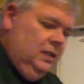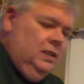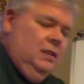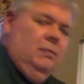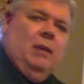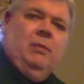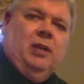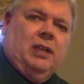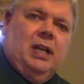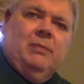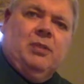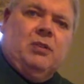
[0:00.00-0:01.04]
remember it
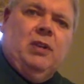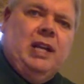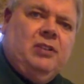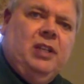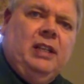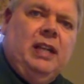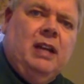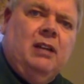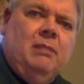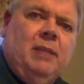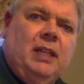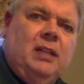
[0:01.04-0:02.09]
comes crashing down
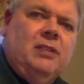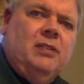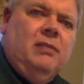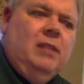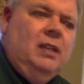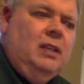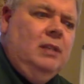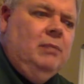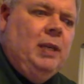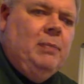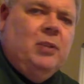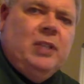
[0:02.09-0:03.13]
because
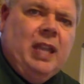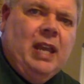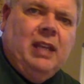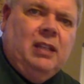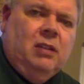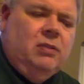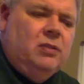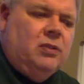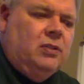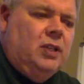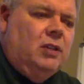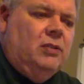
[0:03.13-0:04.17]
people can't use or
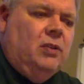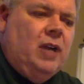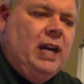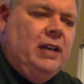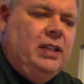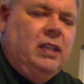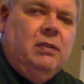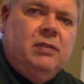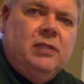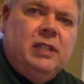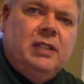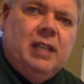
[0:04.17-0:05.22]
don't know how to
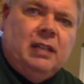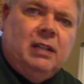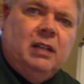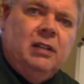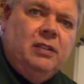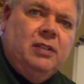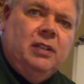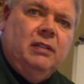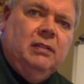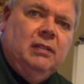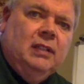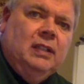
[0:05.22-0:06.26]
use the technology.
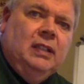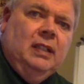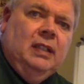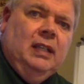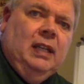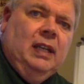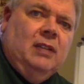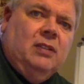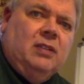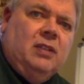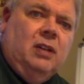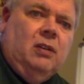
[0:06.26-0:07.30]
And
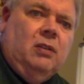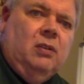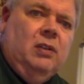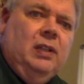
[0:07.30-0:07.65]
so